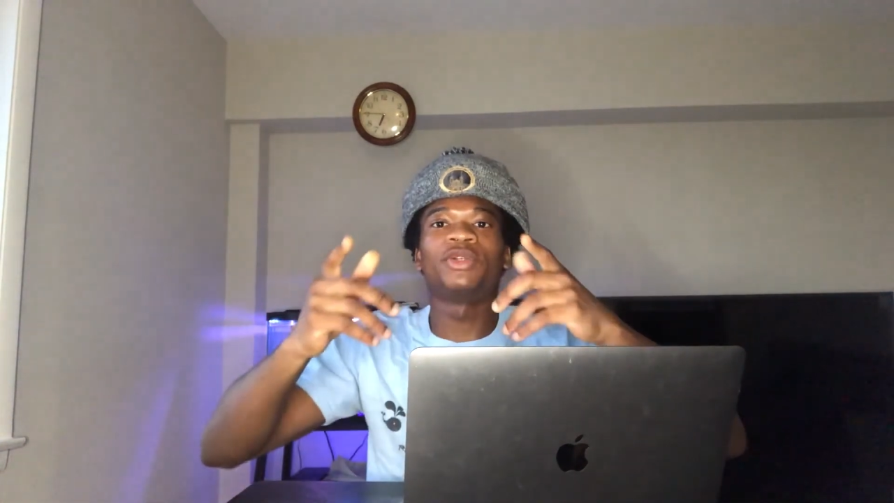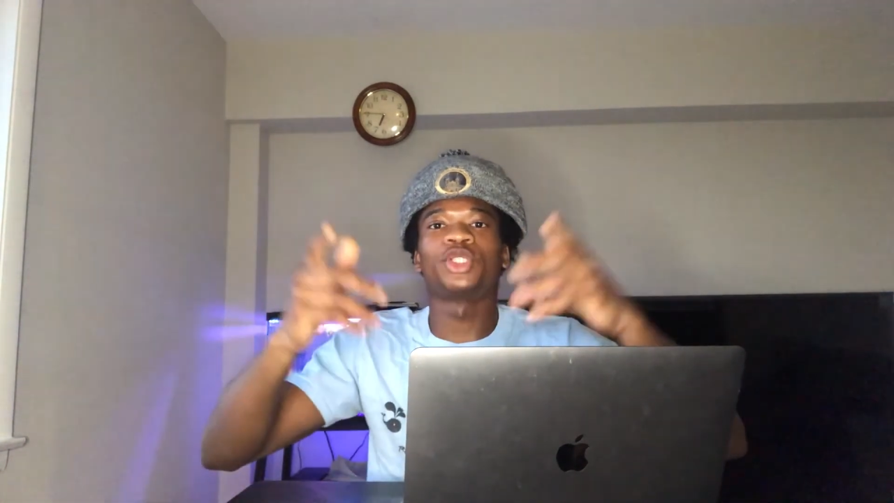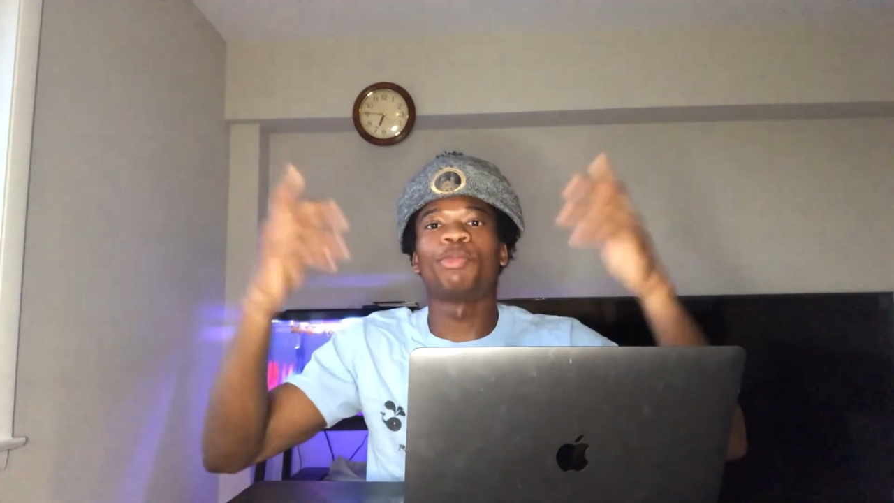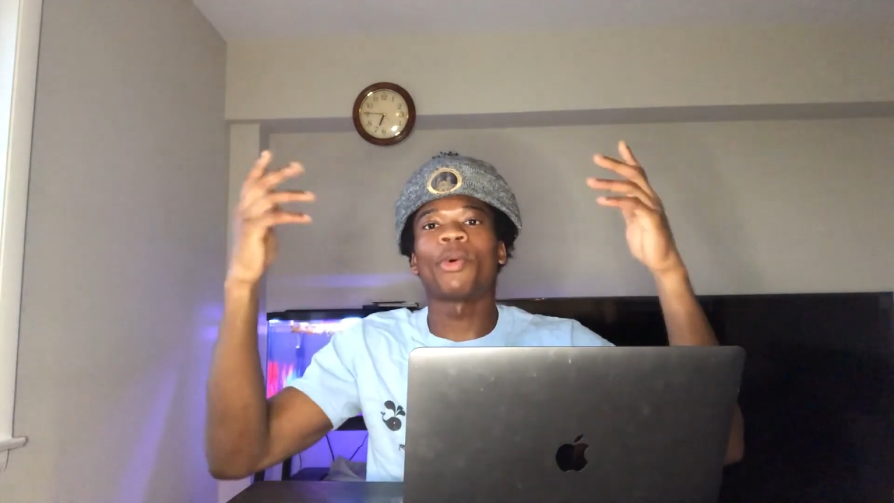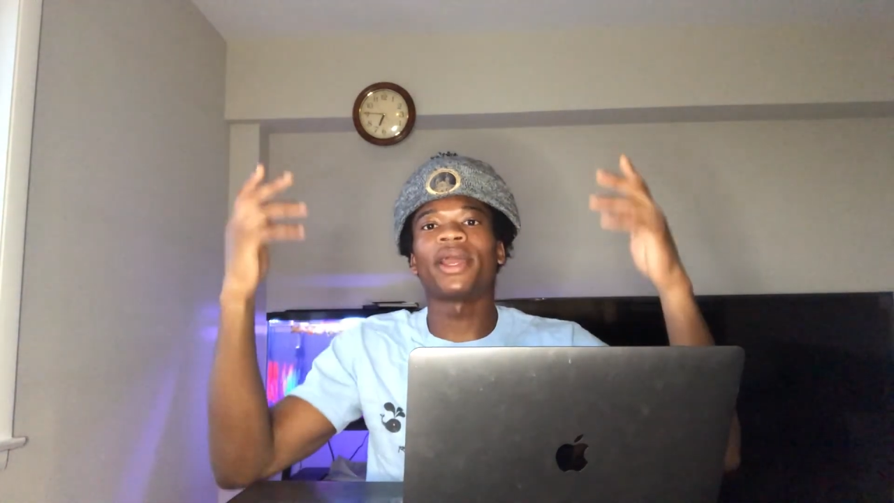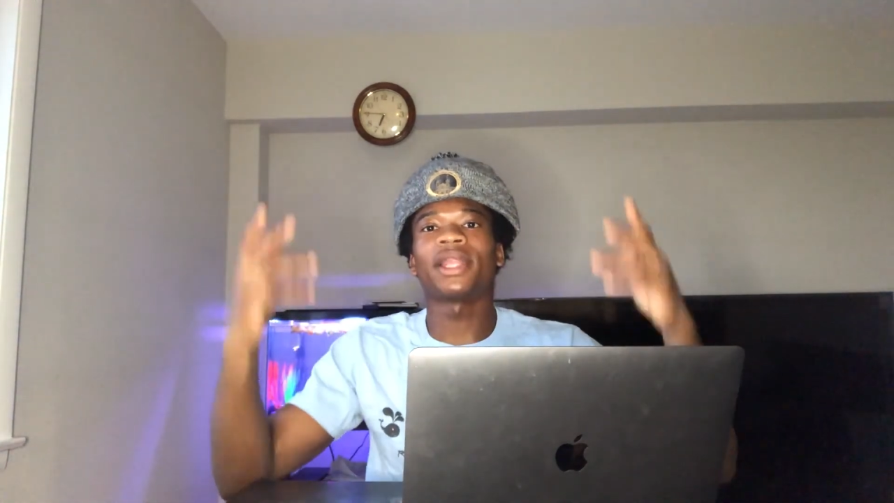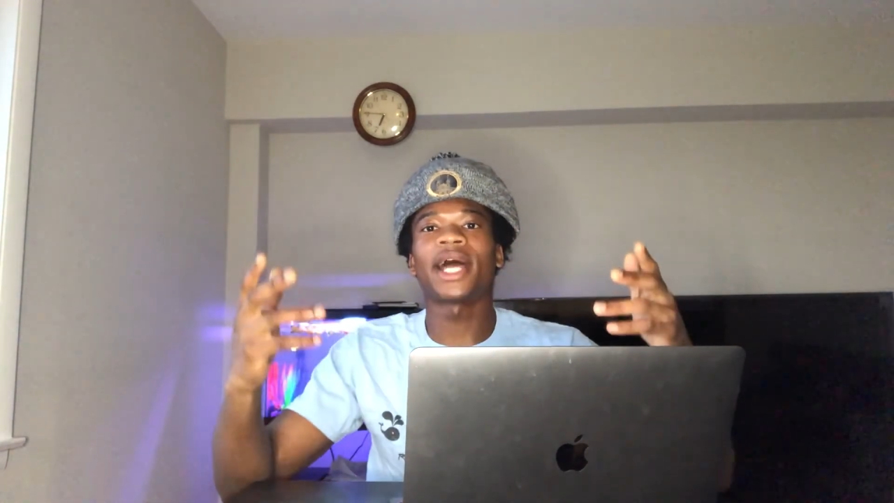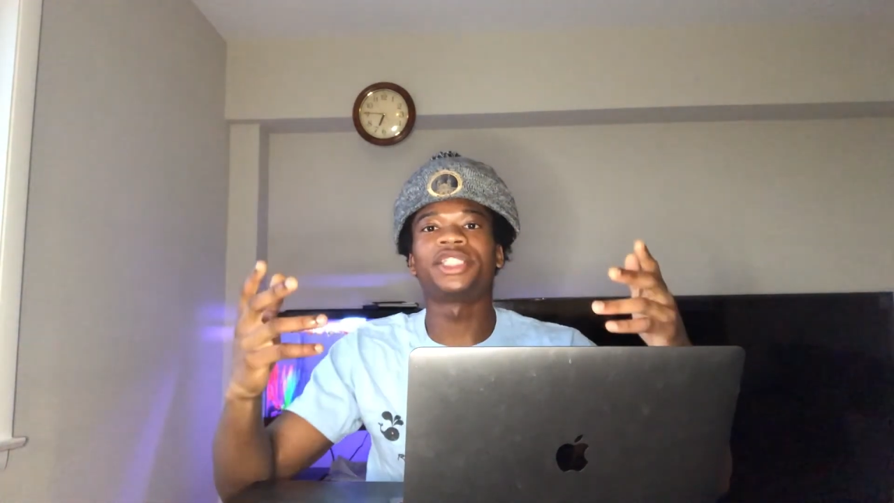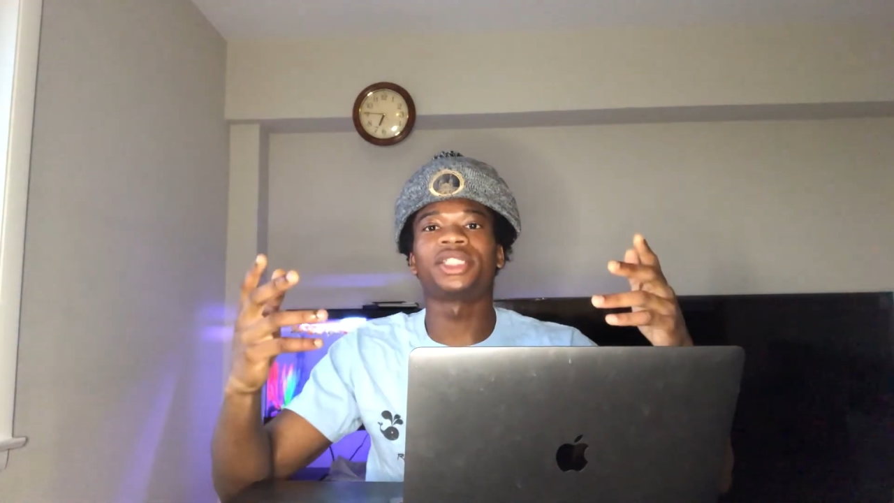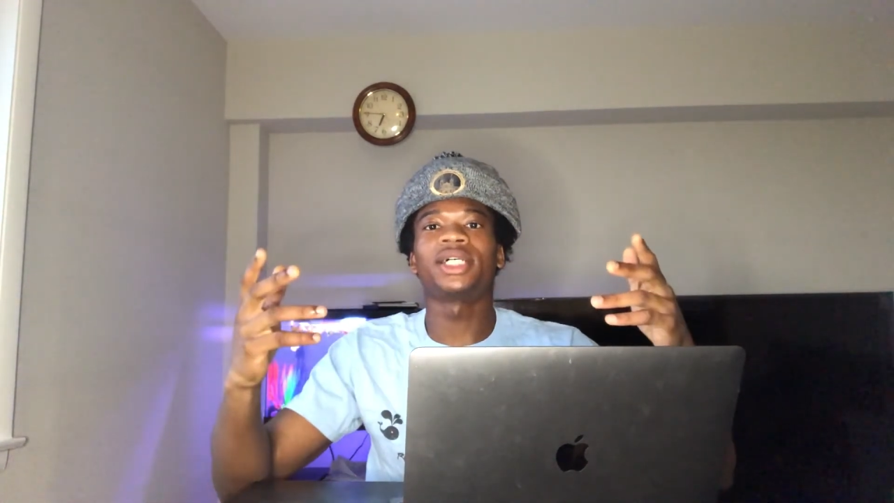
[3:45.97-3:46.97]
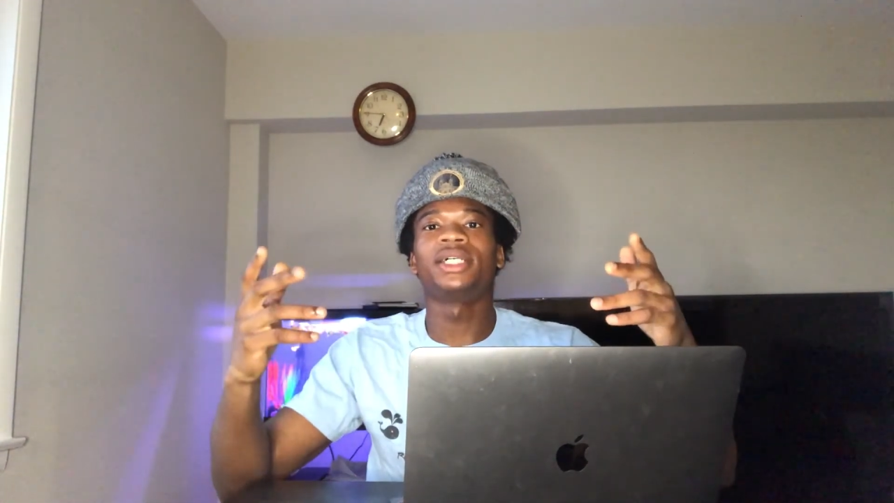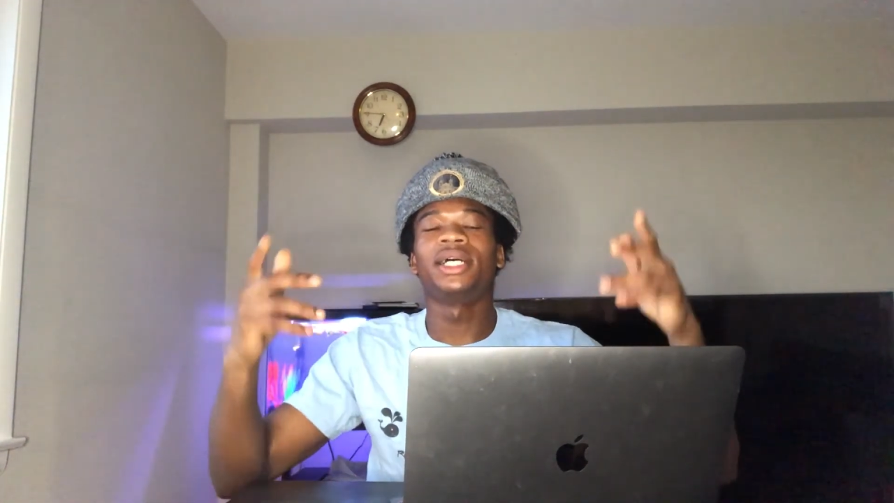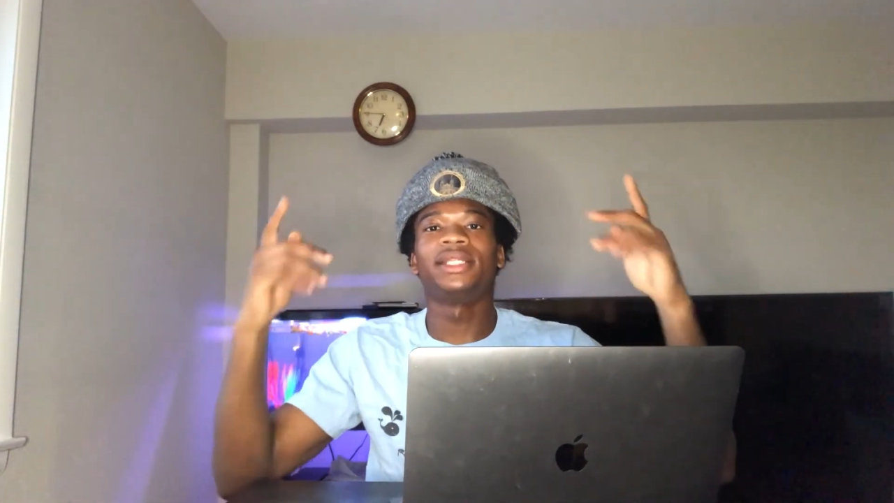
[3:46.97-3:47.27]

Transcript: it was your boy Elijah.